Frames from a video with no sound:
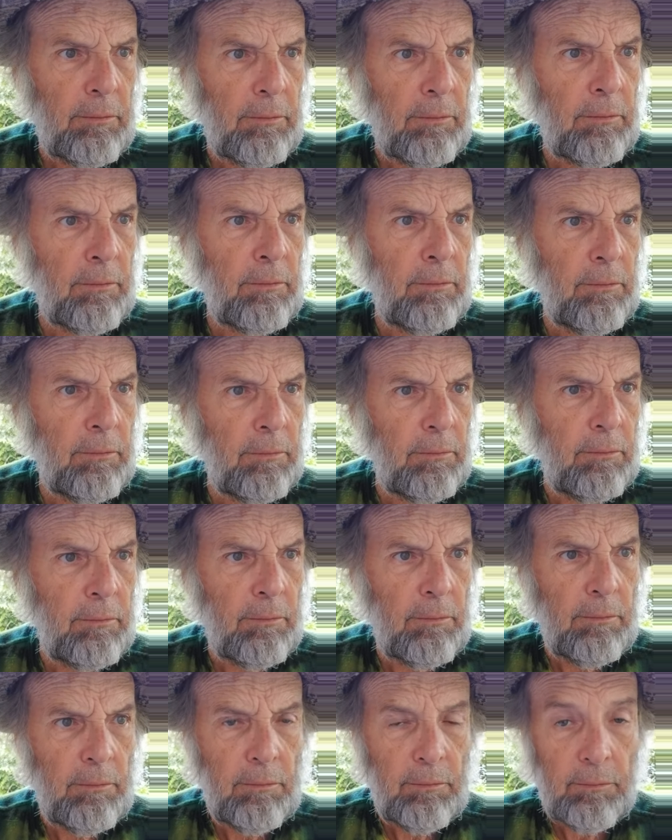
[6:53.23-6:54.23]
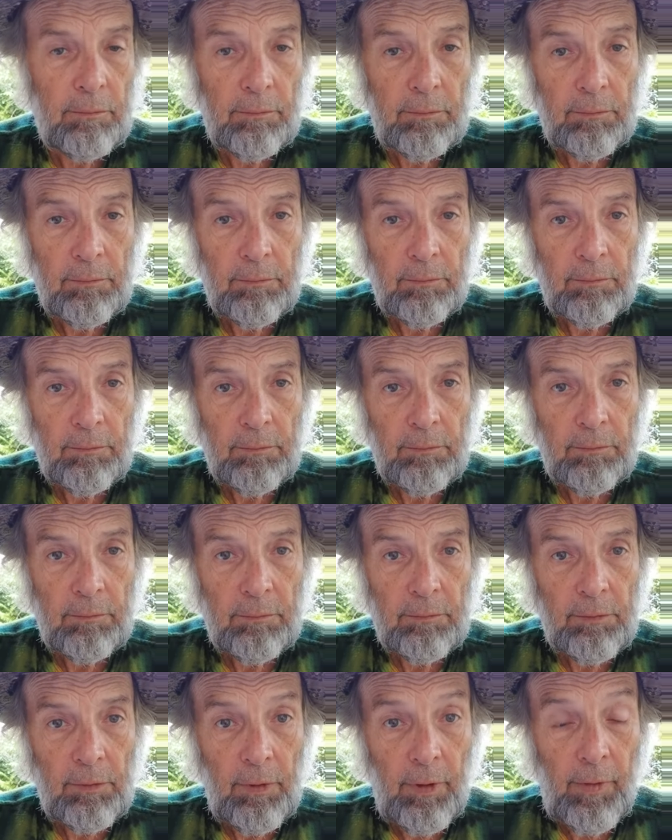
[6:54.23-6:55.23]
Hmm
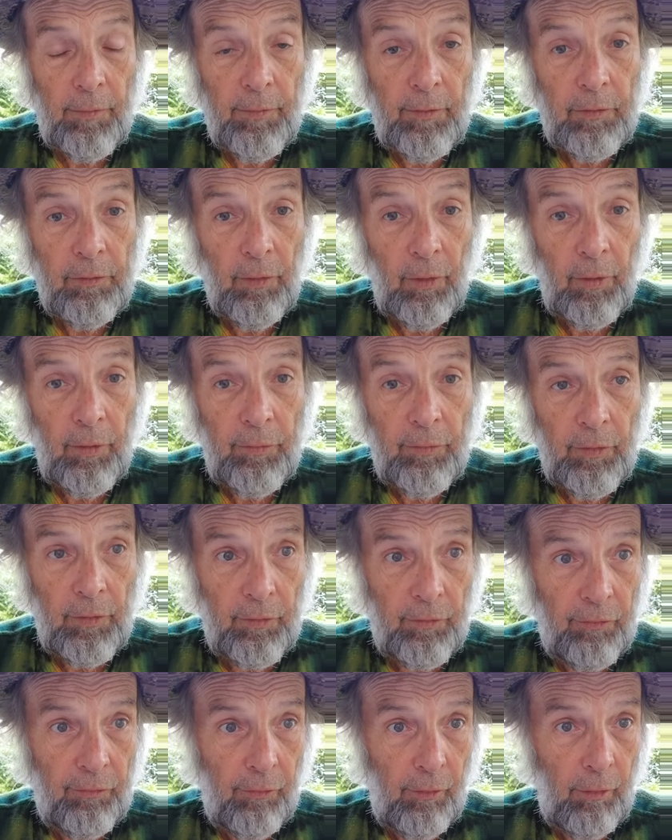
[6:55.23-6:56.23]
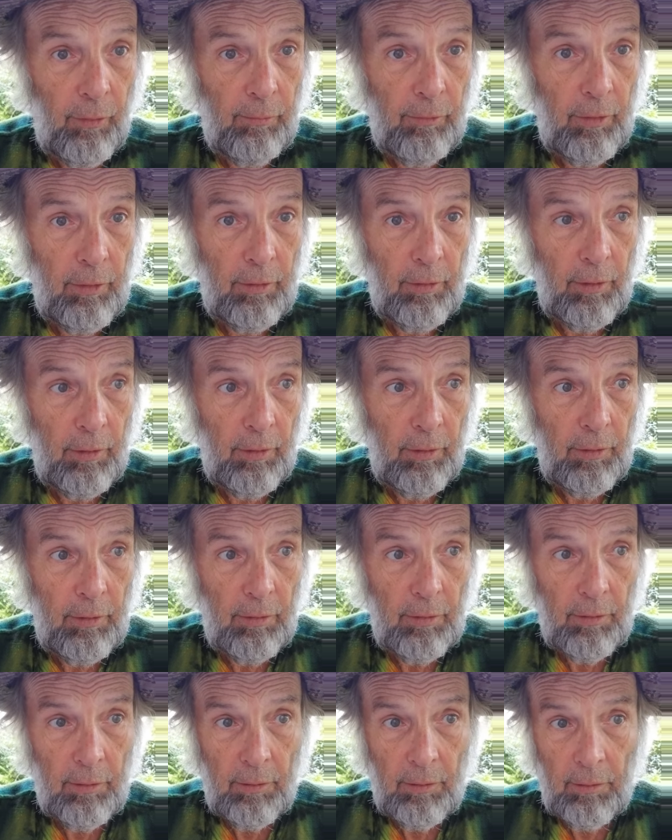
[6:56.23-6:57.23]
at the daunting summit, huh?
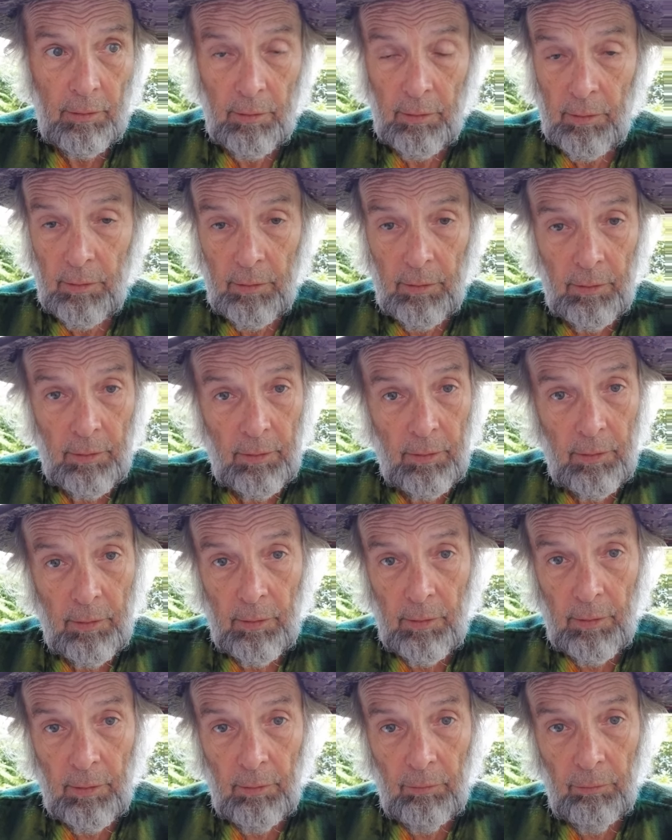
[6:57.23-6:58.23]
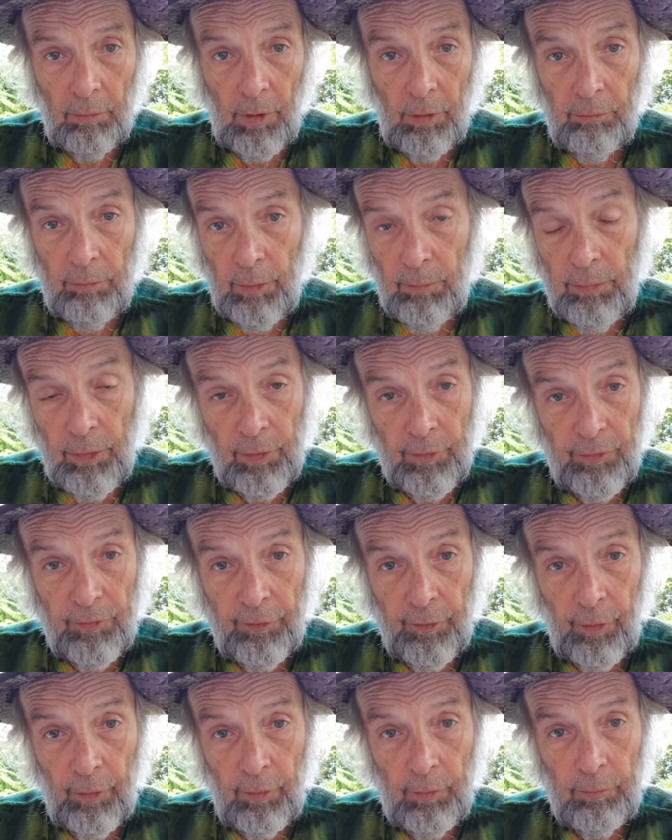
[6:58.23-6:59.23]
Well, we better
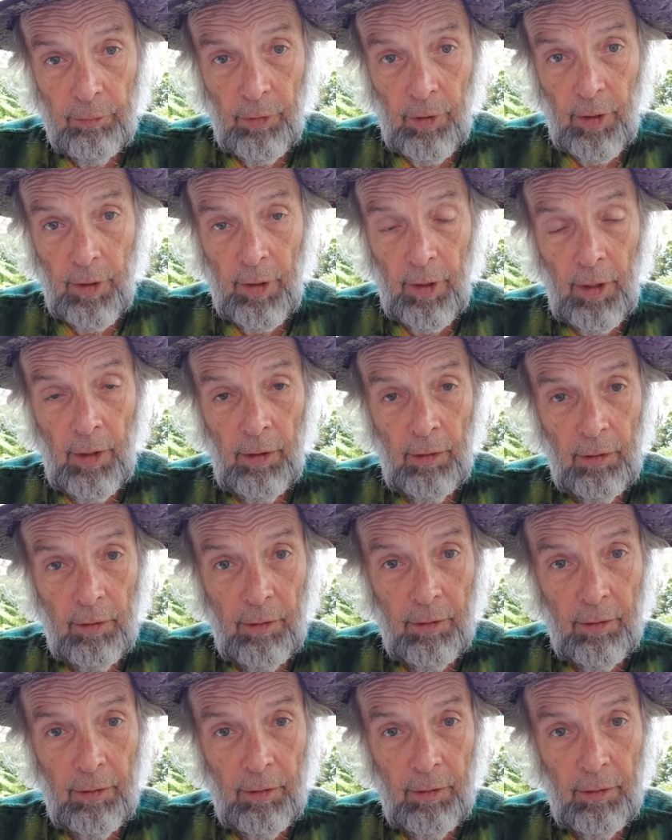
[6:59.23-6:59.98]
celebrate, huh?